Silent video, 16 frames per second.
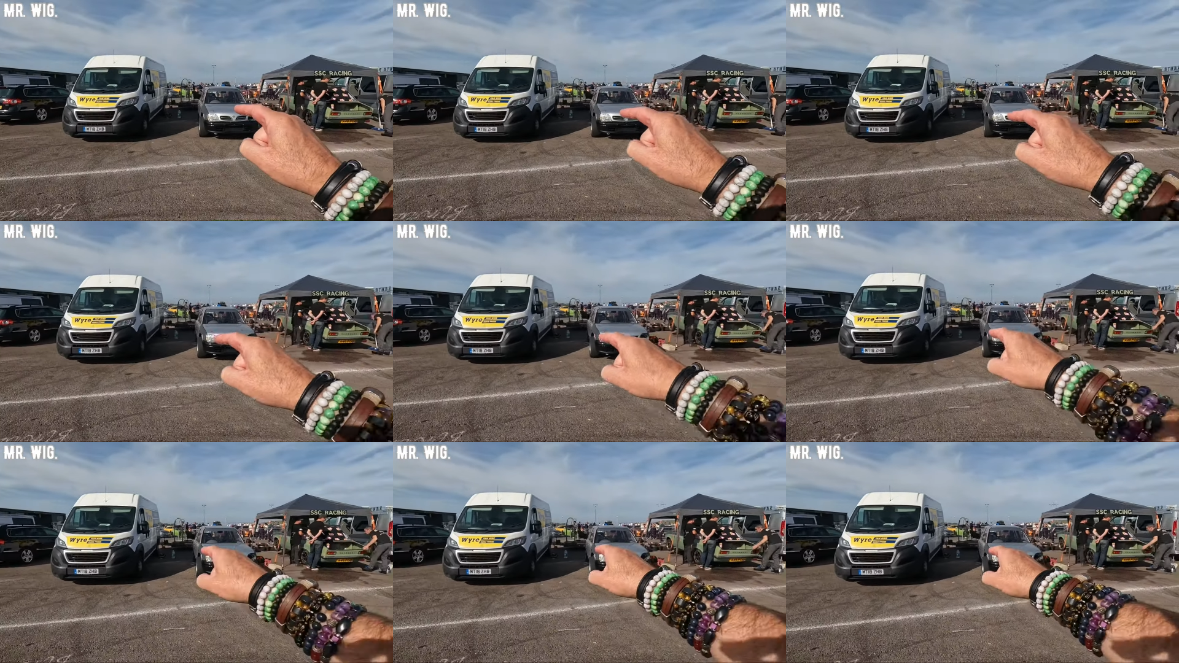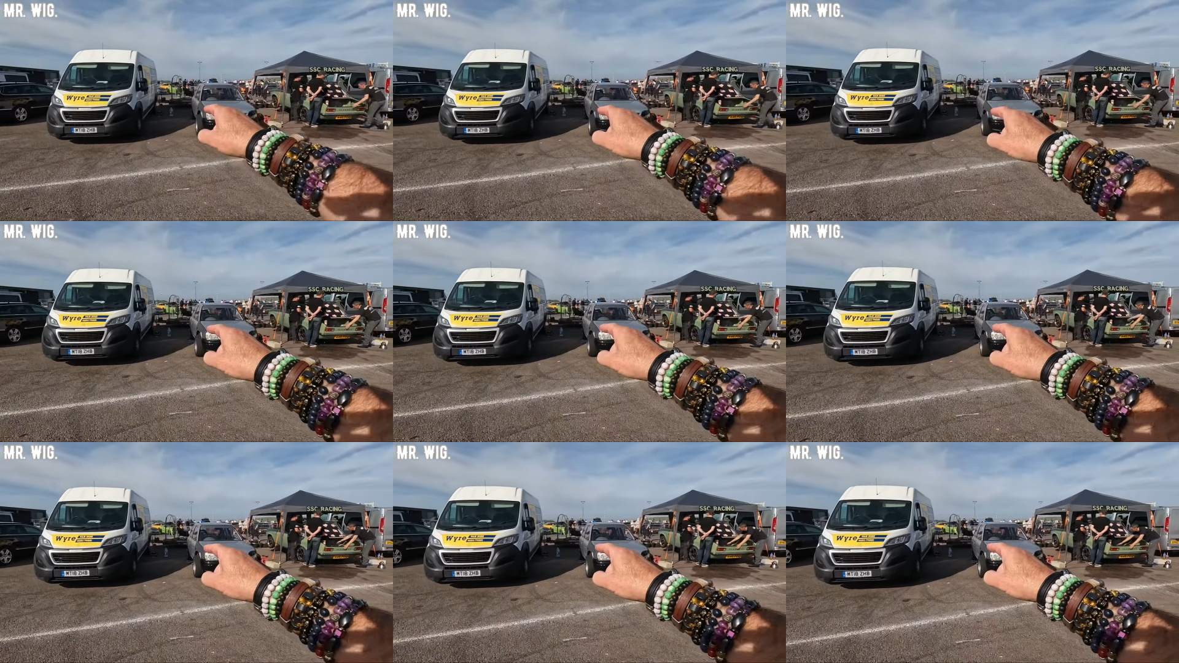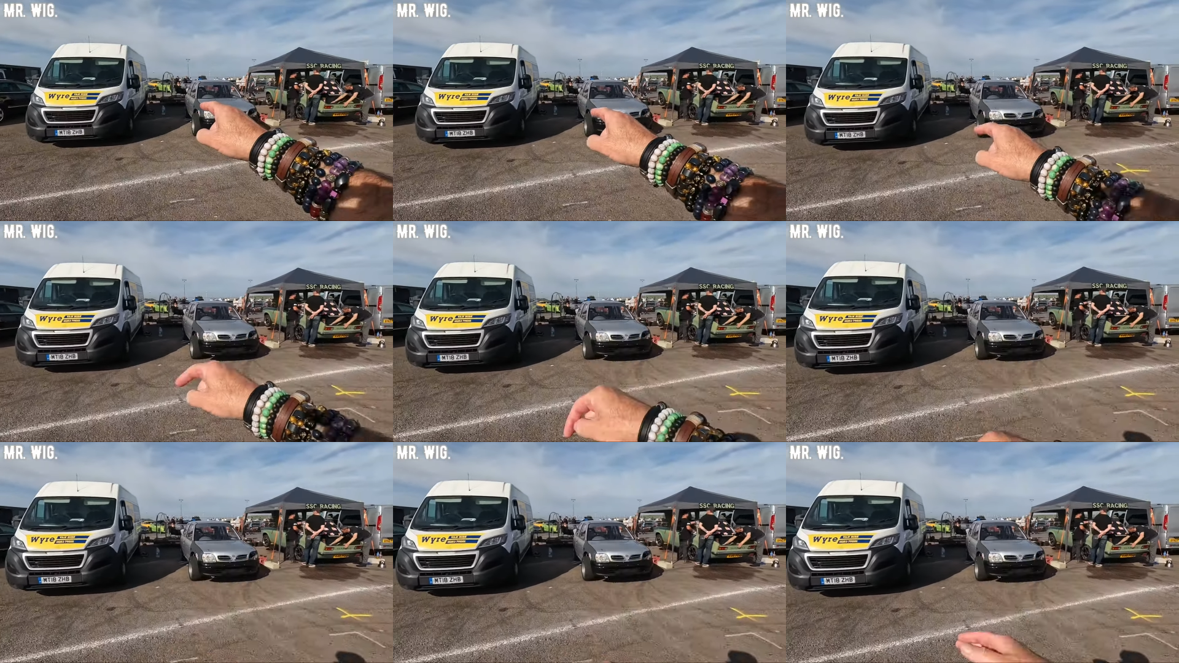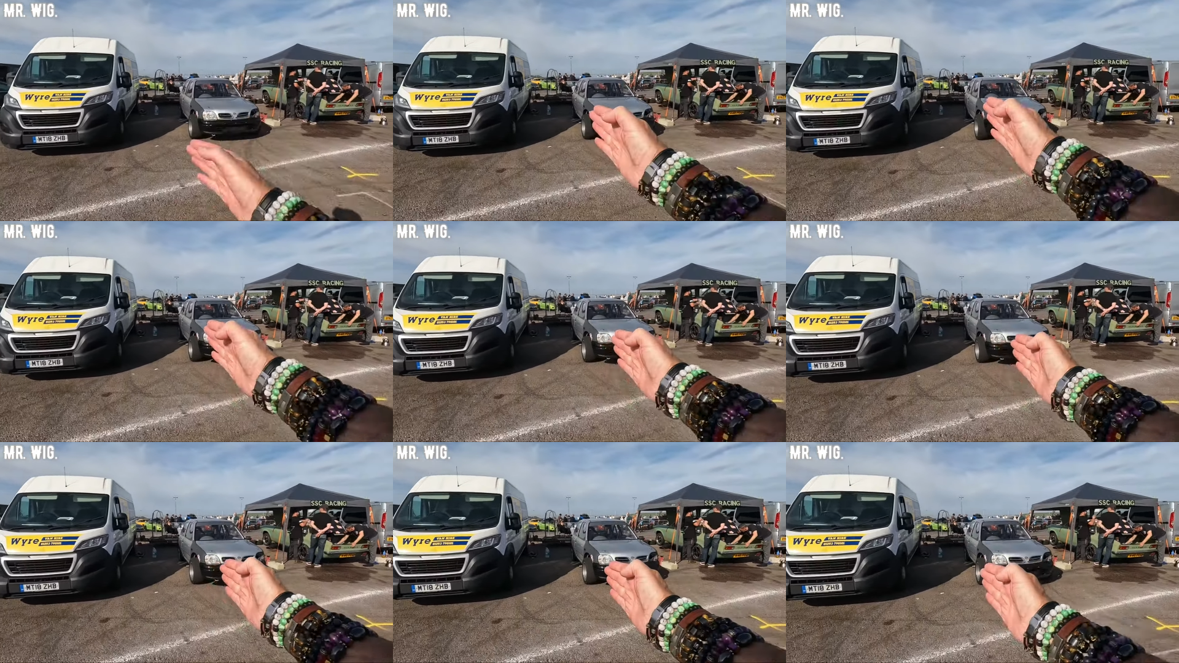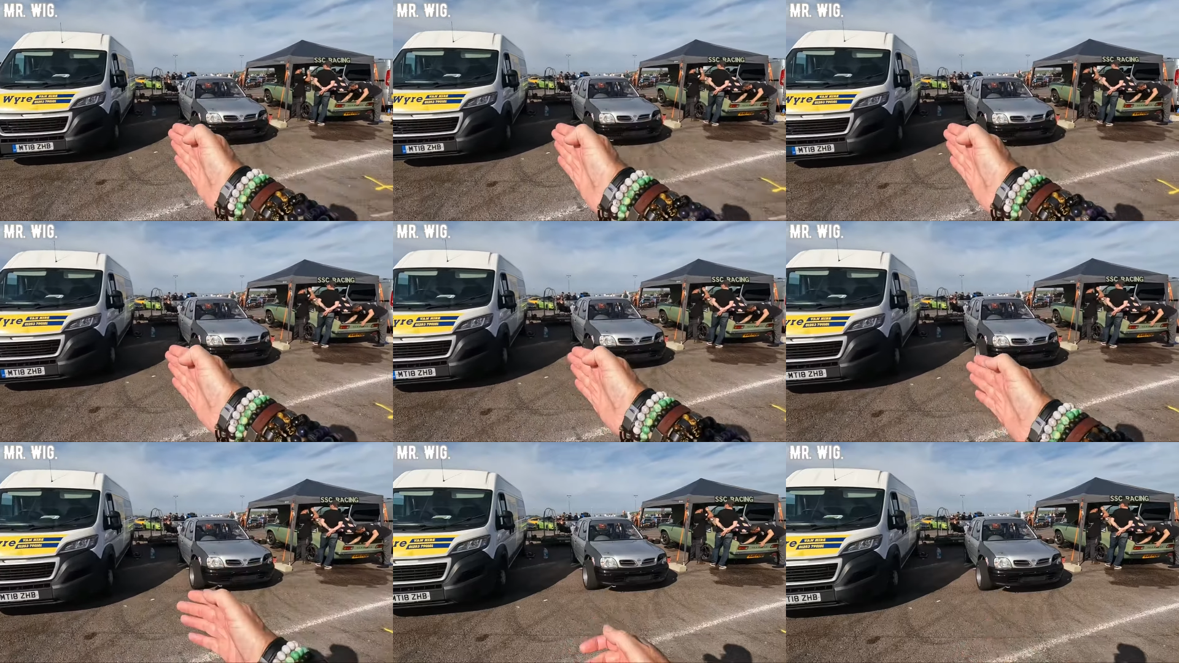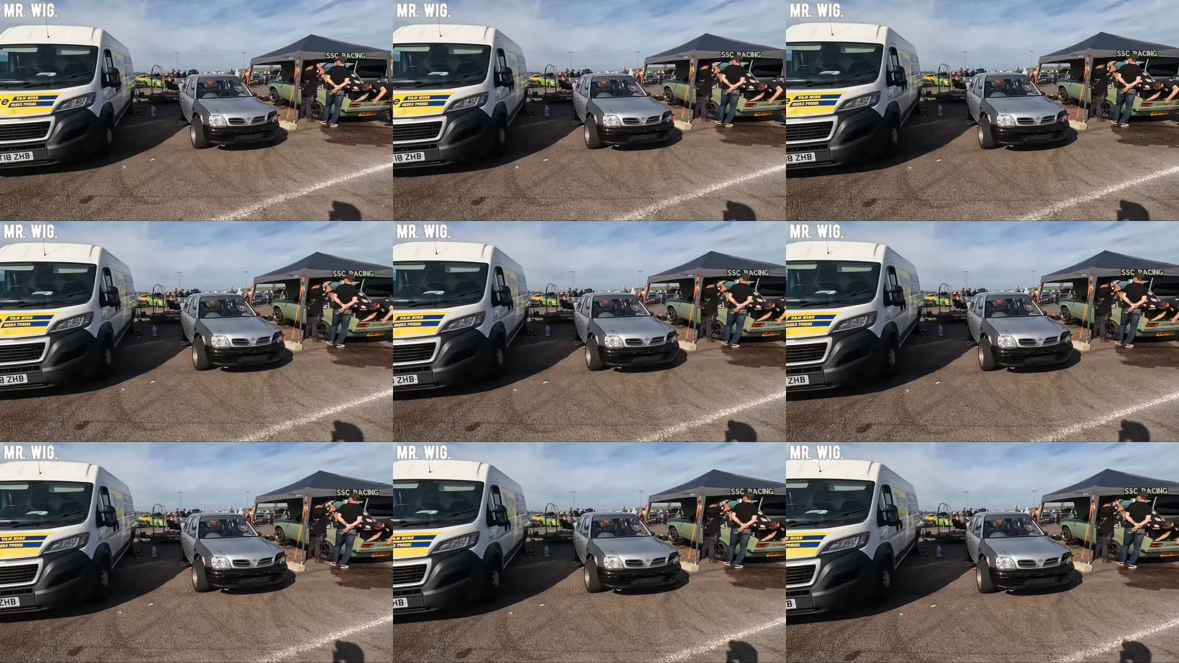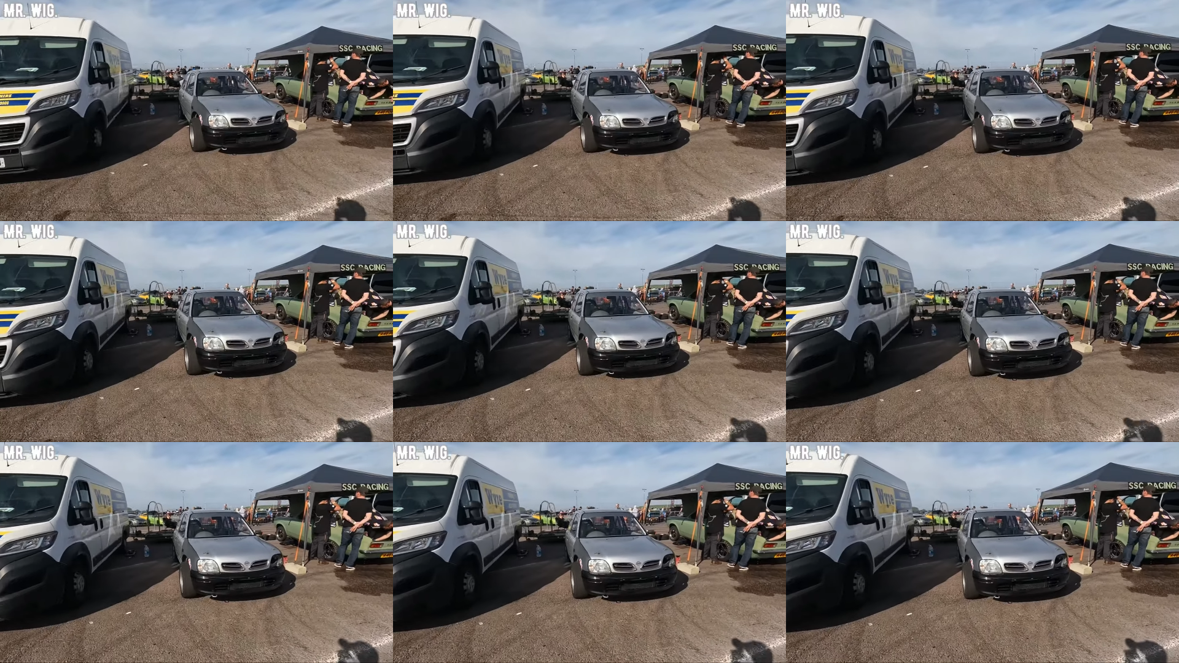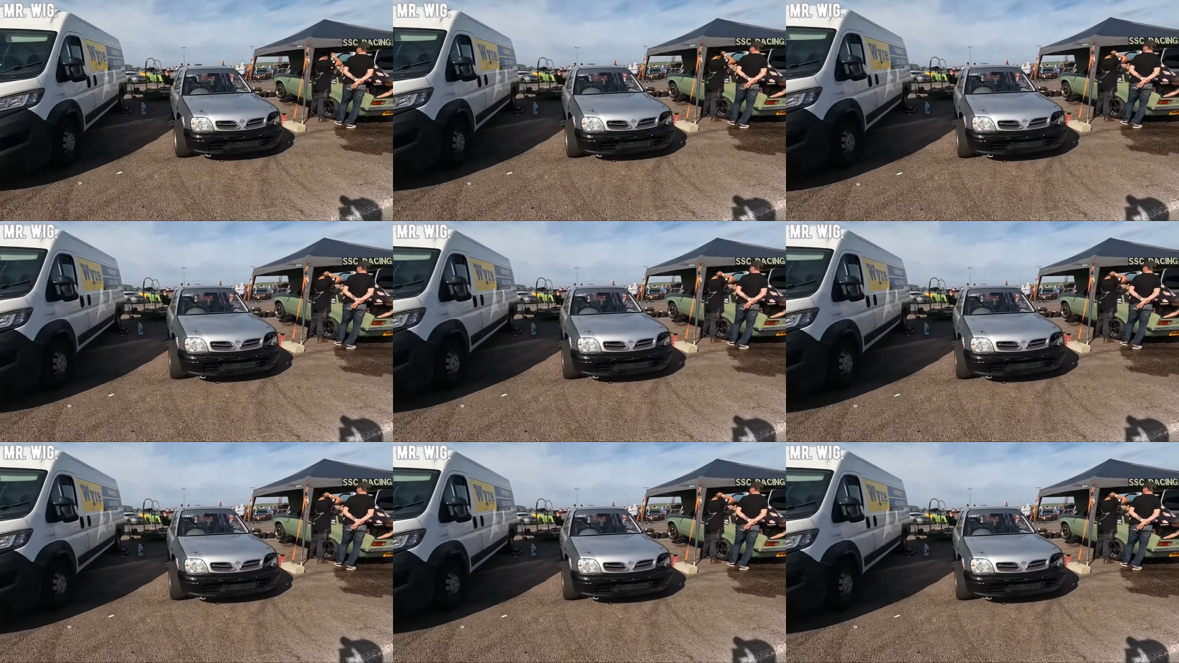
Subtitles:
(no speaker visible)